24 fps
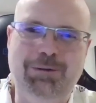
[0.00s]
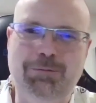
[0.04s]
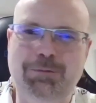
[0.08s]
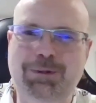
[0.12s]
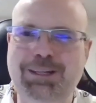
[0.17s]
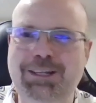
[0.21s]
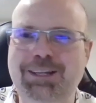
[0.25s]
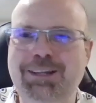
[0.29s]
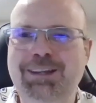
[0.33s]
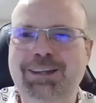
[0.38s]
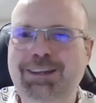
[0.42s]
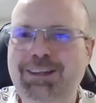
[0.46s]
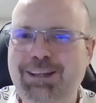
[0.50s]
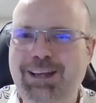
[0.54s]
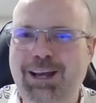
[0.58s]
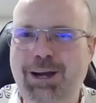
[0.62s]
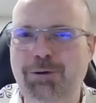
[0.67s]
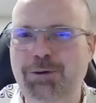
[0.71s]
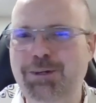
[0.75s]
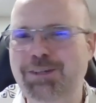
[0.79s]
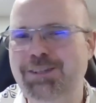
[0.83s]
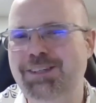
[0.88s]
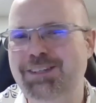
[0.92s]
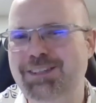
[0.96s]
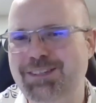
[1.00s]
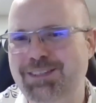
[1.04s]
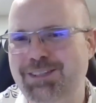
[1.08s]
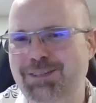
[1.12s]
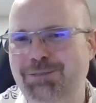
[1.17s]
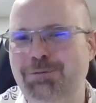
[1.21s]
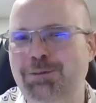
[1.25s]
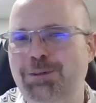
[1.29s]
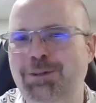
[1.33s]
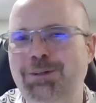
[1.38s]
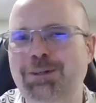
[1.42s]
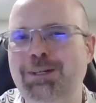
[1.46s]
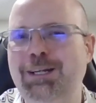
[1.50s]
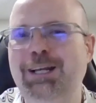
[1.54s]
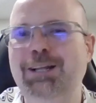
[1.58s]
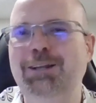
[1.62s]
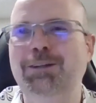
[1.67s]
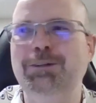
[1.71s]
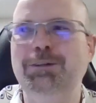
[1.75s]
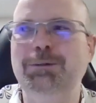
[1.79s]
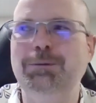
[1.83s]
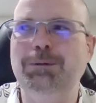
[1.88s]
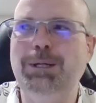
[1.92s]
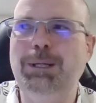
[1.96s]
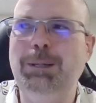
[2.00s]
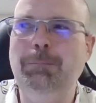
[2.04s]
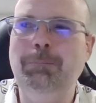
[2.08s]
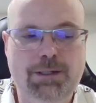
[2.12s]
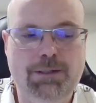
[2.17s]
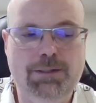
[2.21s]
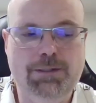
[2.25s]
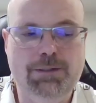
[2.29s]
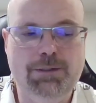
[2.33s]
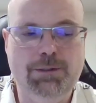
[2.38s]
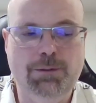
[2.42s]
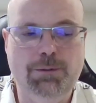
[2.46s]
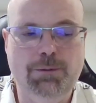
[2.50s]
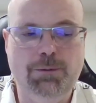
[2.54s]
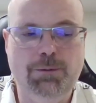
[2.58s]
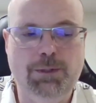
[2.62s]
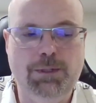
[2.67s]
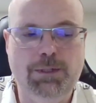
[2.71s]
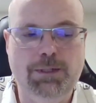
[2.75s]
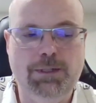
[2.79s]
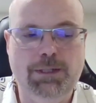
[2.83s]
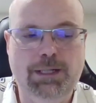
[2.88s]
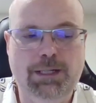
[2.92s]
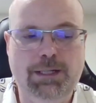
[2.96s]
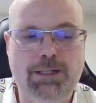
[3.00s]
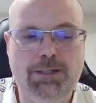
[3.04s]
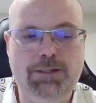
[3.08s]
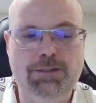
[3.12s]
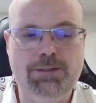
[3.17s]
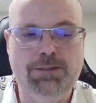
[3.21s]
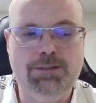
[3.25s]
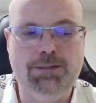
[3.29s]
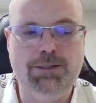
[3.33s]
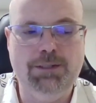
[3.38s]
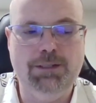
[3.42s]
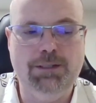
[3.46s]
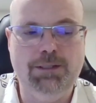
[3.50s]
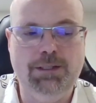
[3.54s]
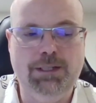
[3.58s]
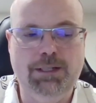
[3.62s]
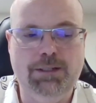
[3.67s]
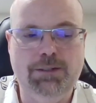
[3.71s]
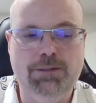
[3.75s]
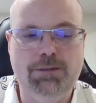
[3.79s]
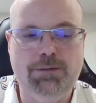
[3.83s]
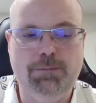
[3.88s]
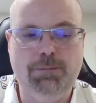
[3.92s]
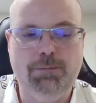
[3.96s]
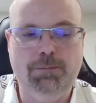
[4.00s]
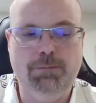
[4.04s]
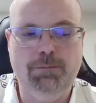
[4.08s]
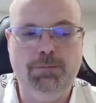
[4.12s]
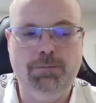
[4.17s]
I mean, how easy is it to fill your calendar, right? So uh, that is uh, that's